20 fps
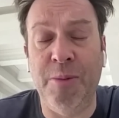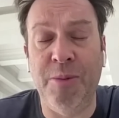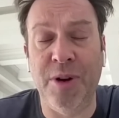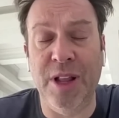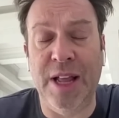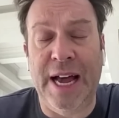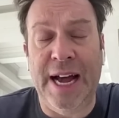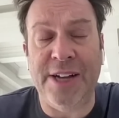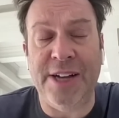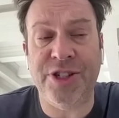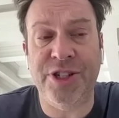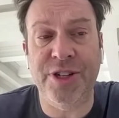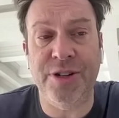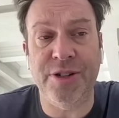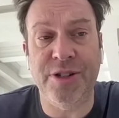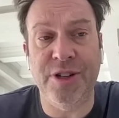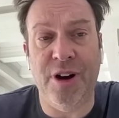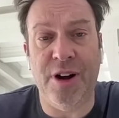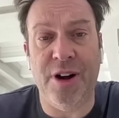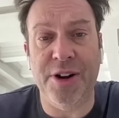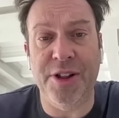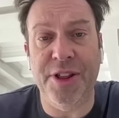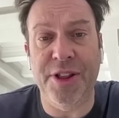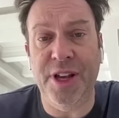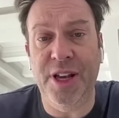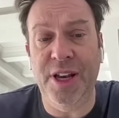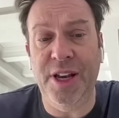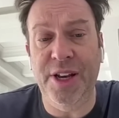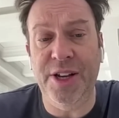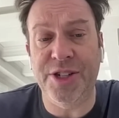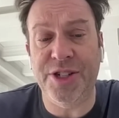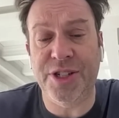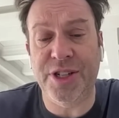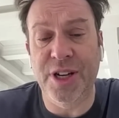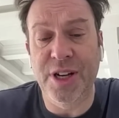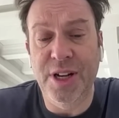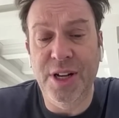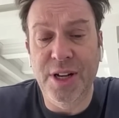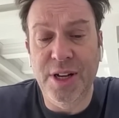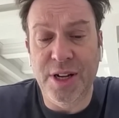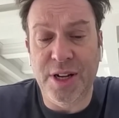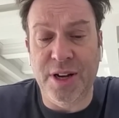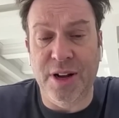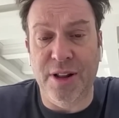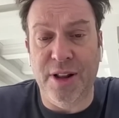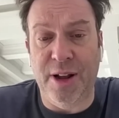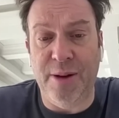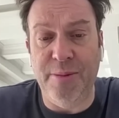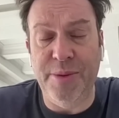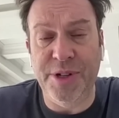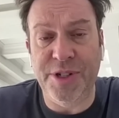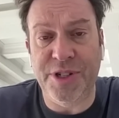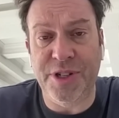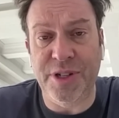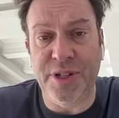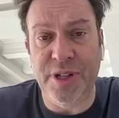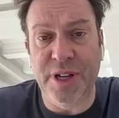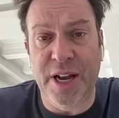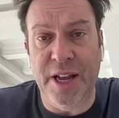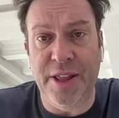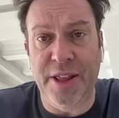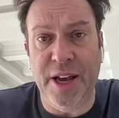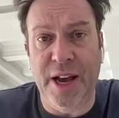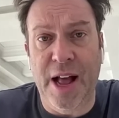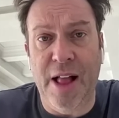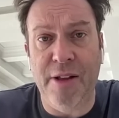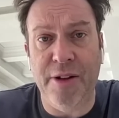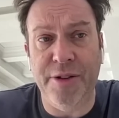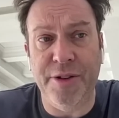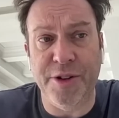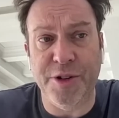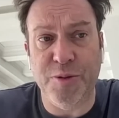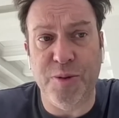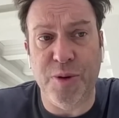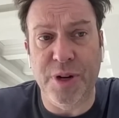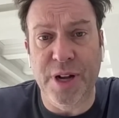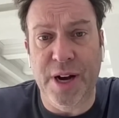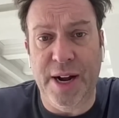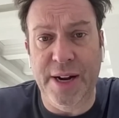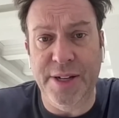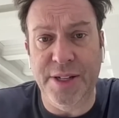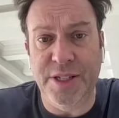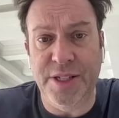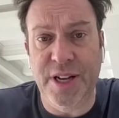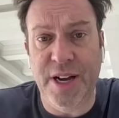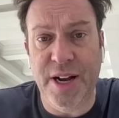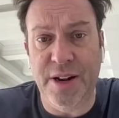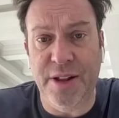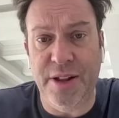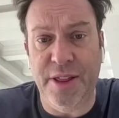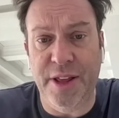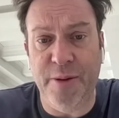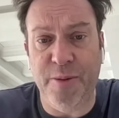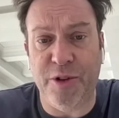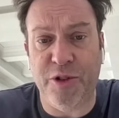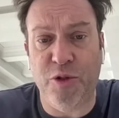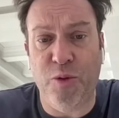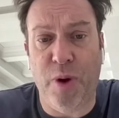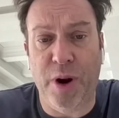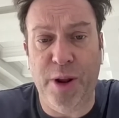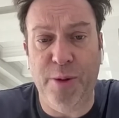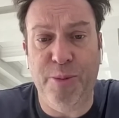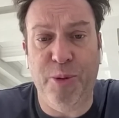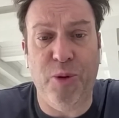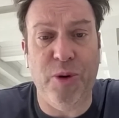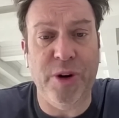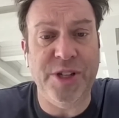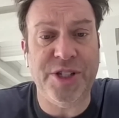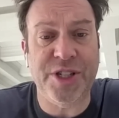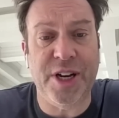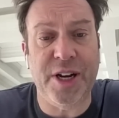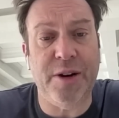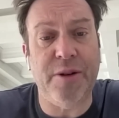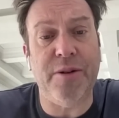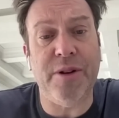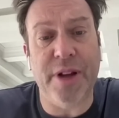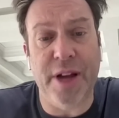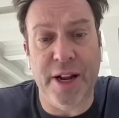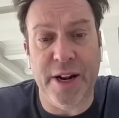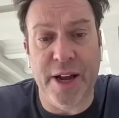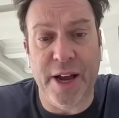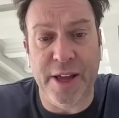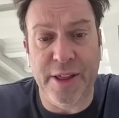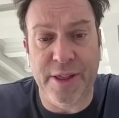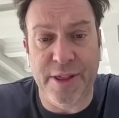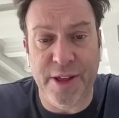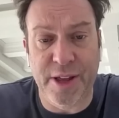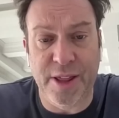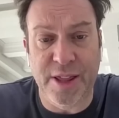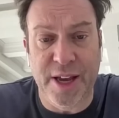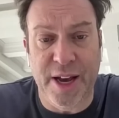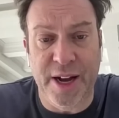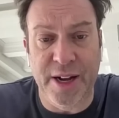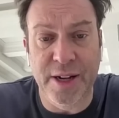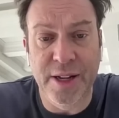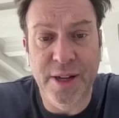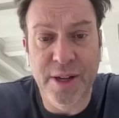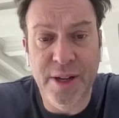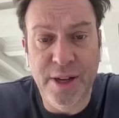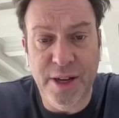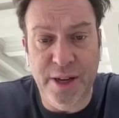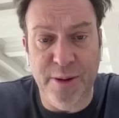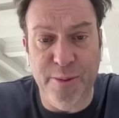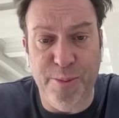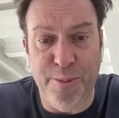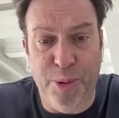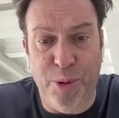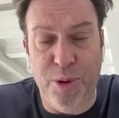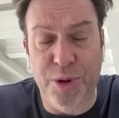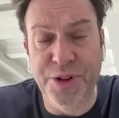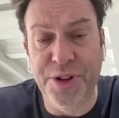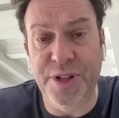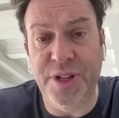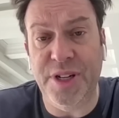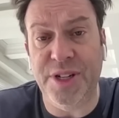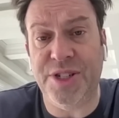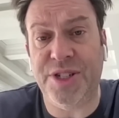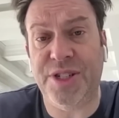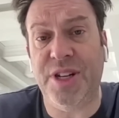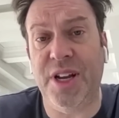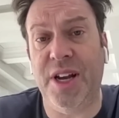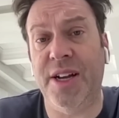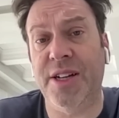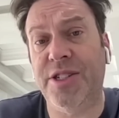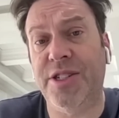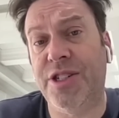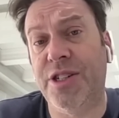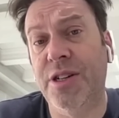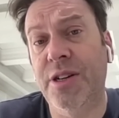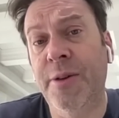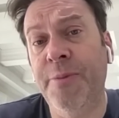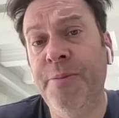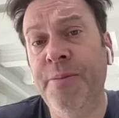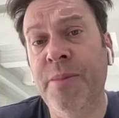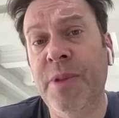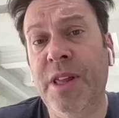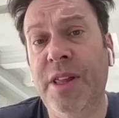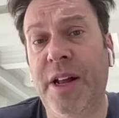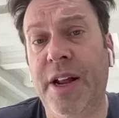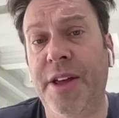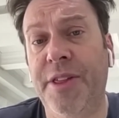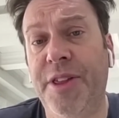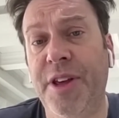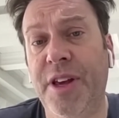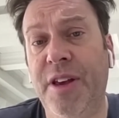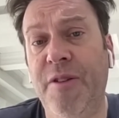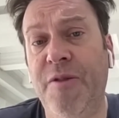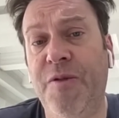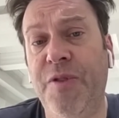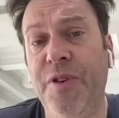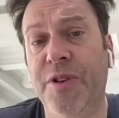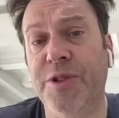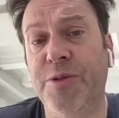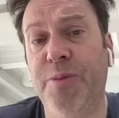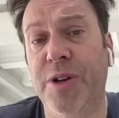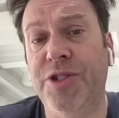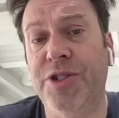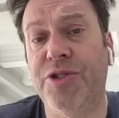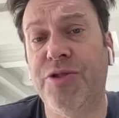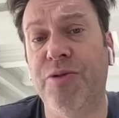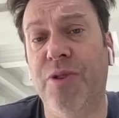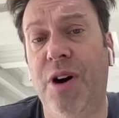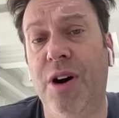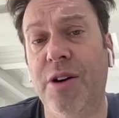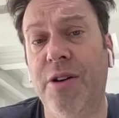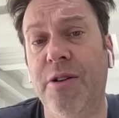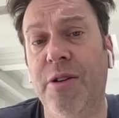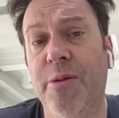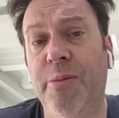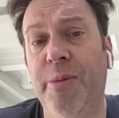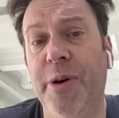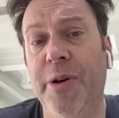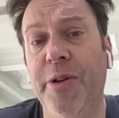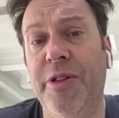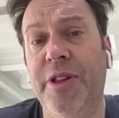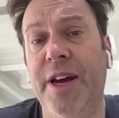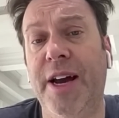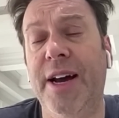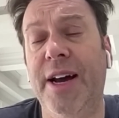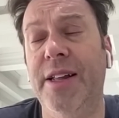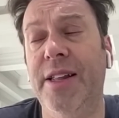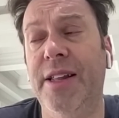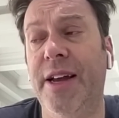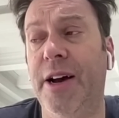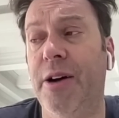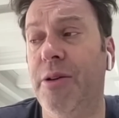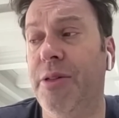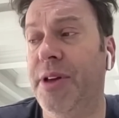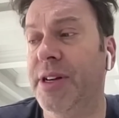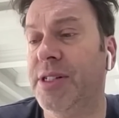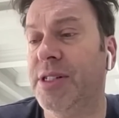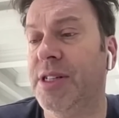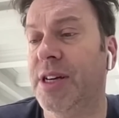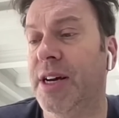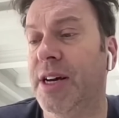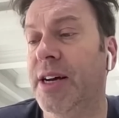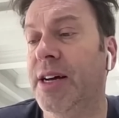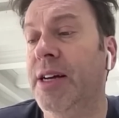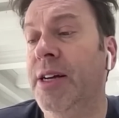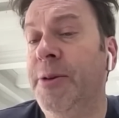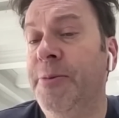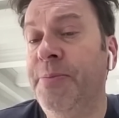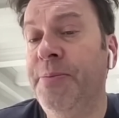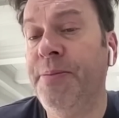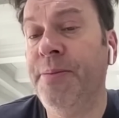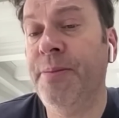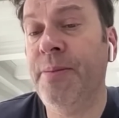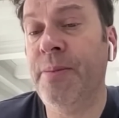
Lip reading: remember last year, Don, in the East, Columbus and the Islanders were 9-10, and they were 20 points out. And I think that emboldened his stance. That I think he feels much stronger about that now that